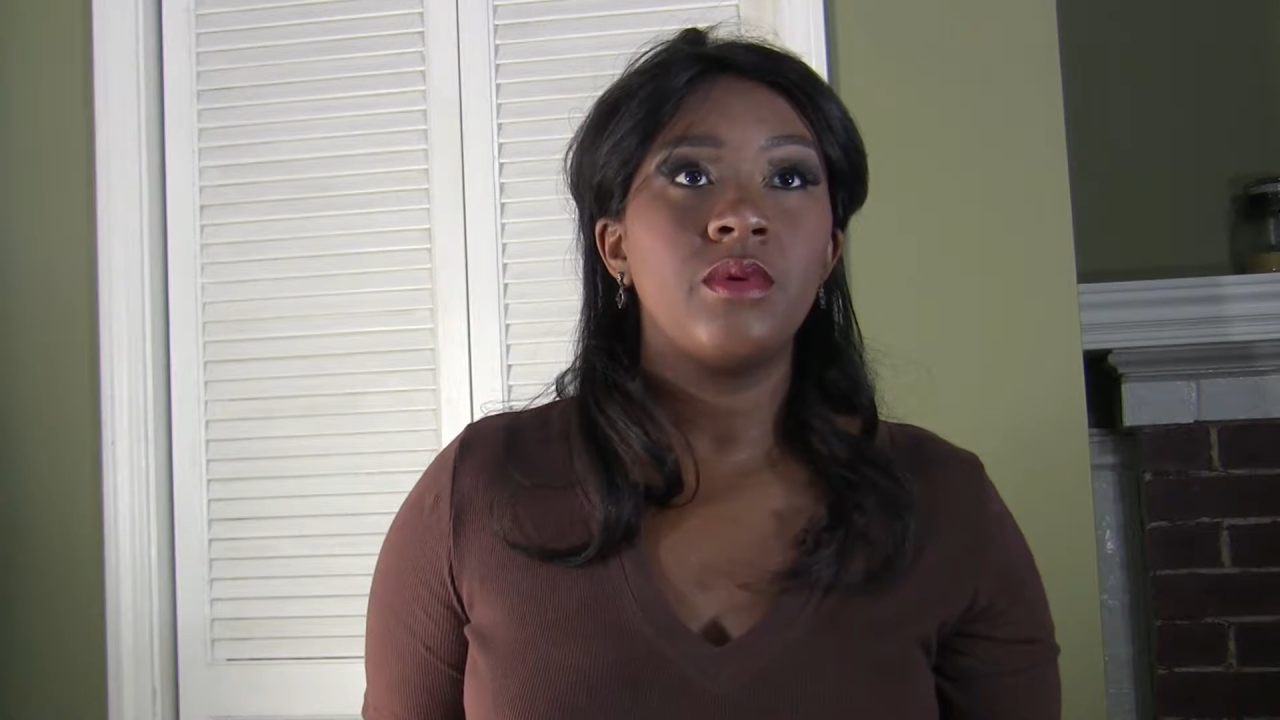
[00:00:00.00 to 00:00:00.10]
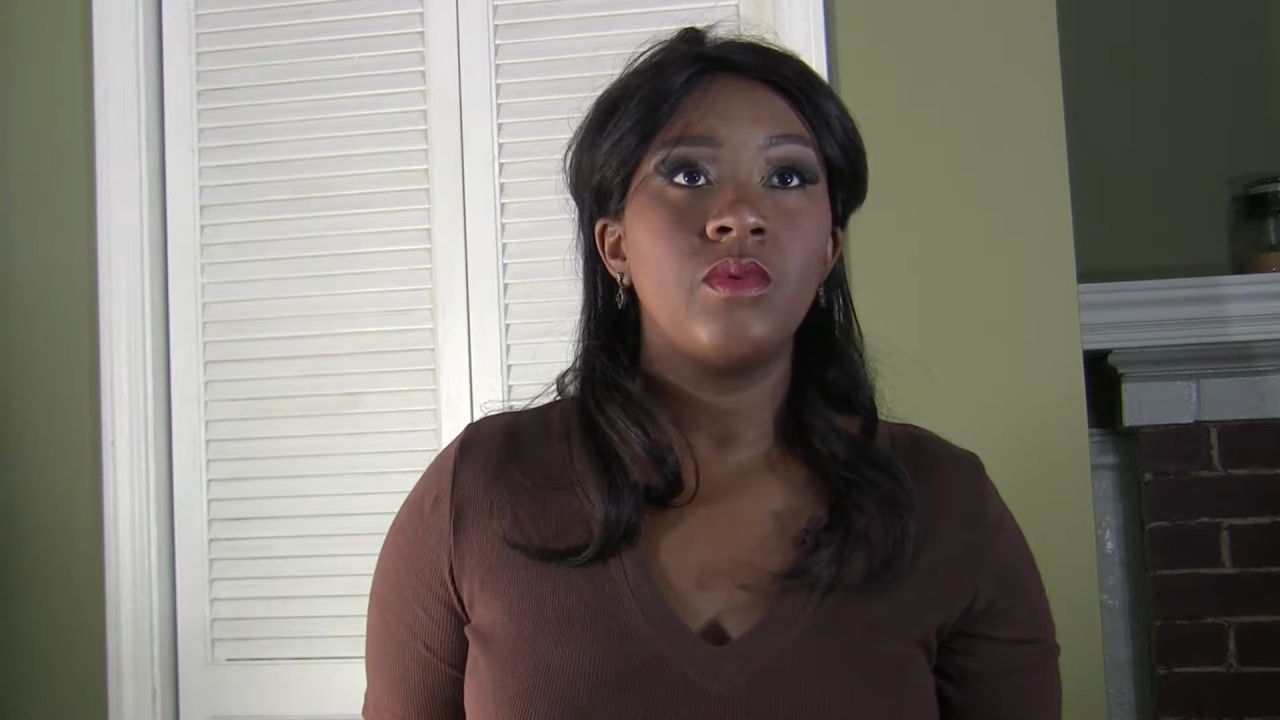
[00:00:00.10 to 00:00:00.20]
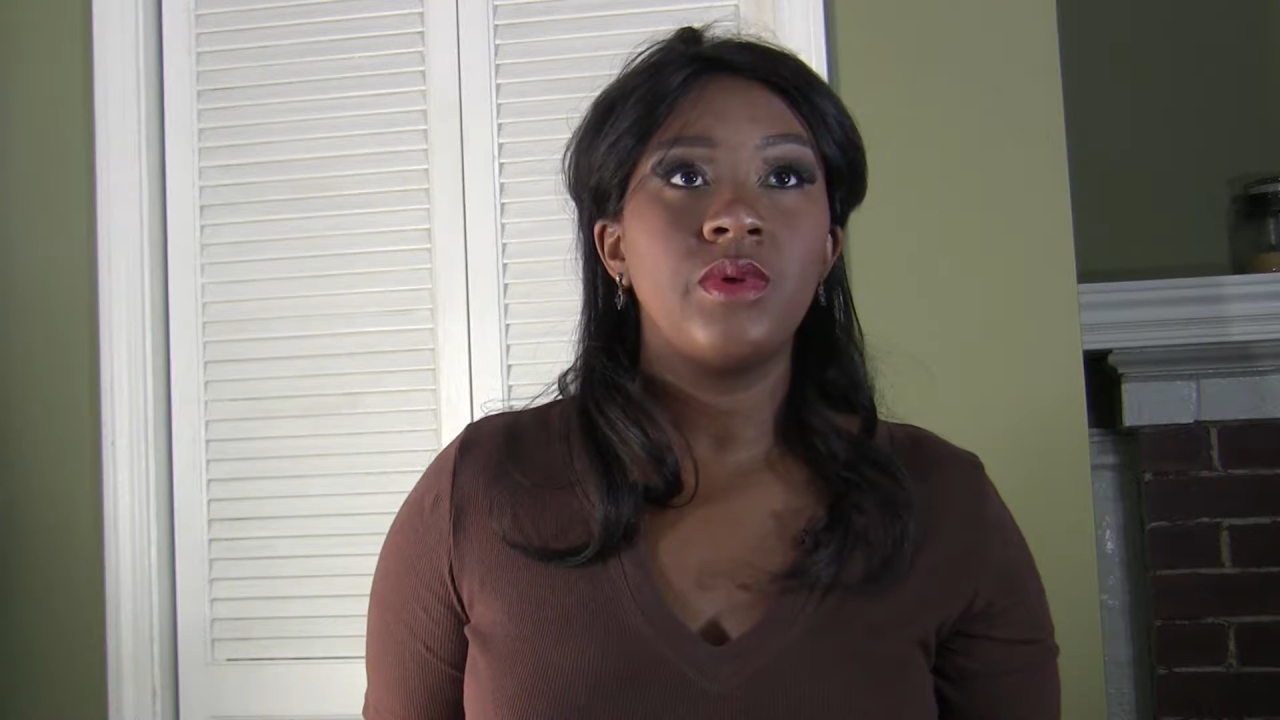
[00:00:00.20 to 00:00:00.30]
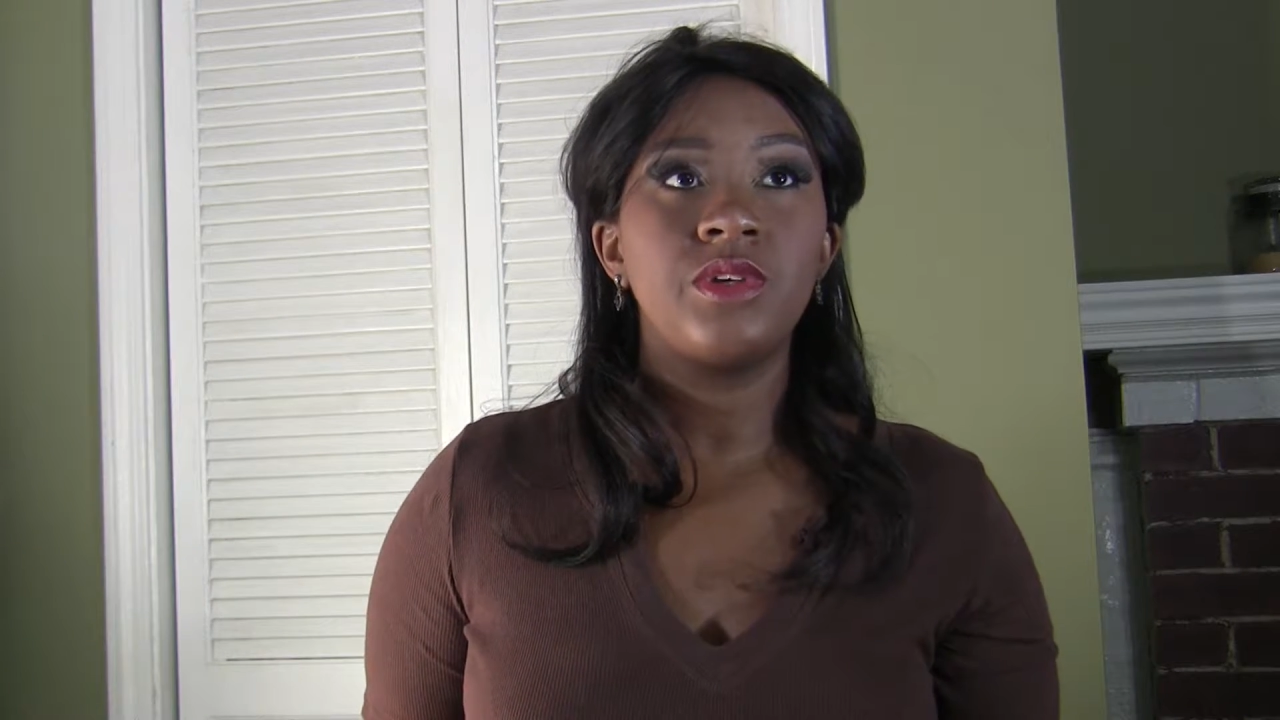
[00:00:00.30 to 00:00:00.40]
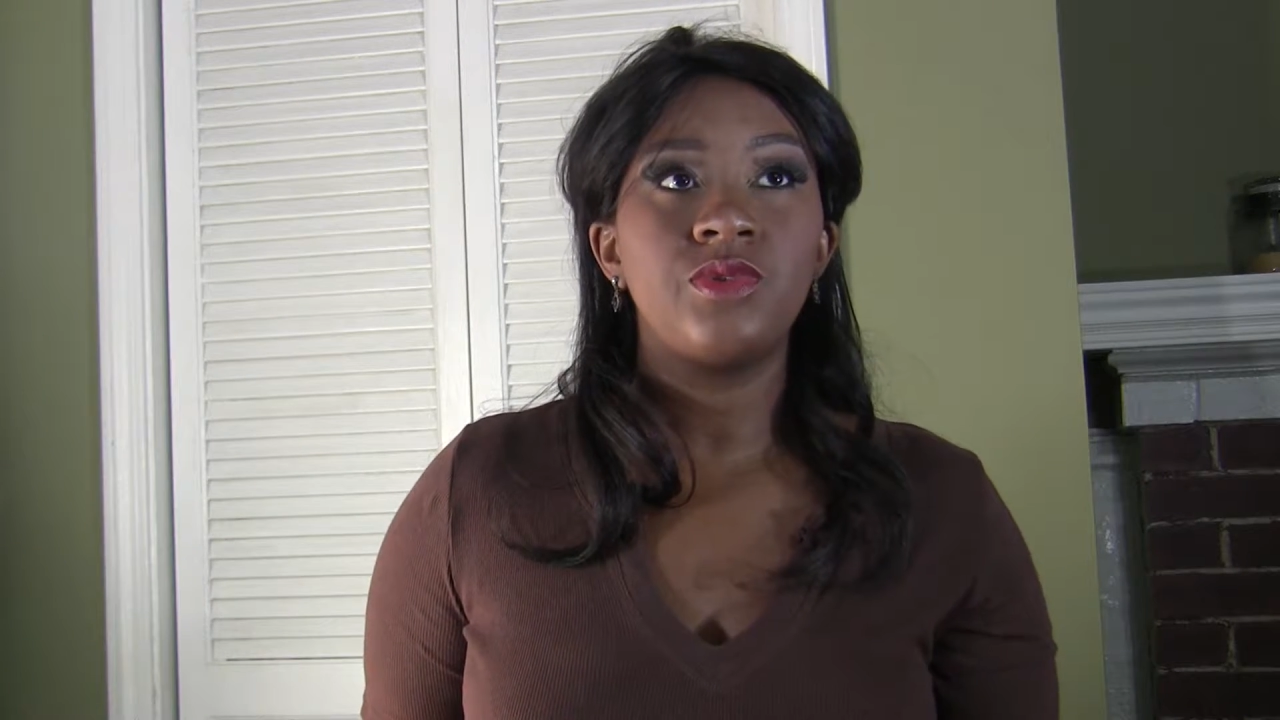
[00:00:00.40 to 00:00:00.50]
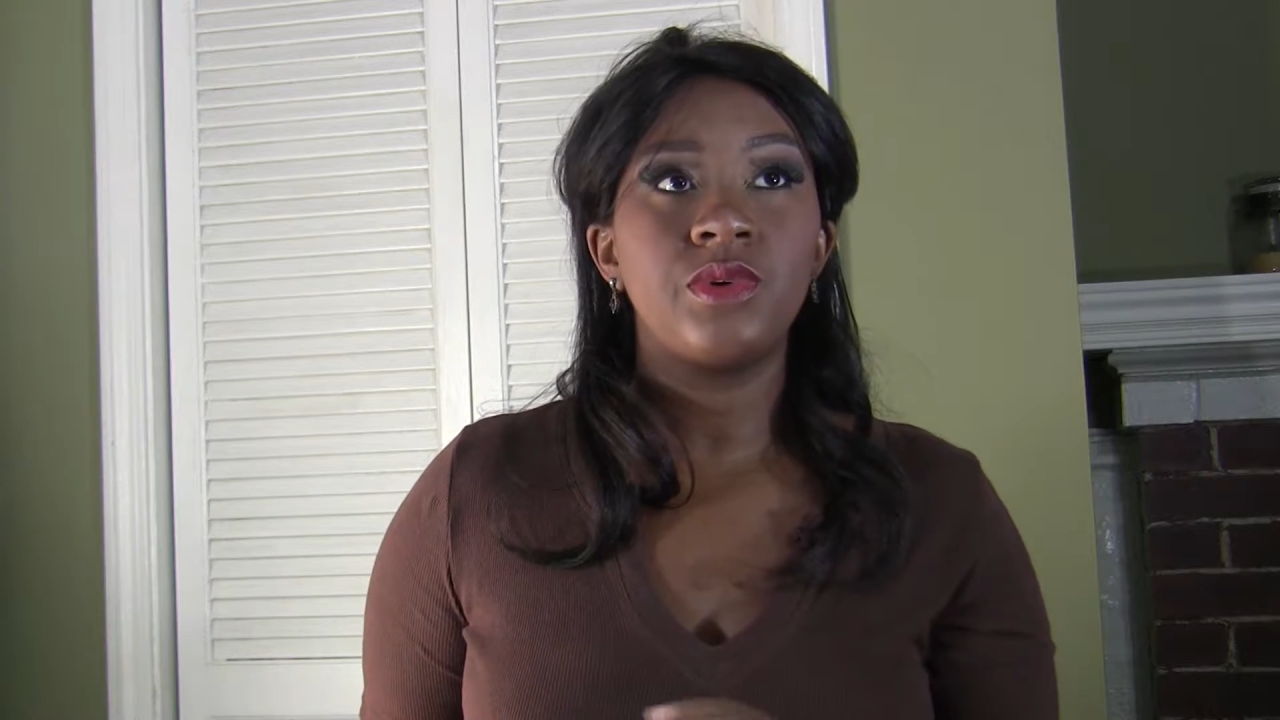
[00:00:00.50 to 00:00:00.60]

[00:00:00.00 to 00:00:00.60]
which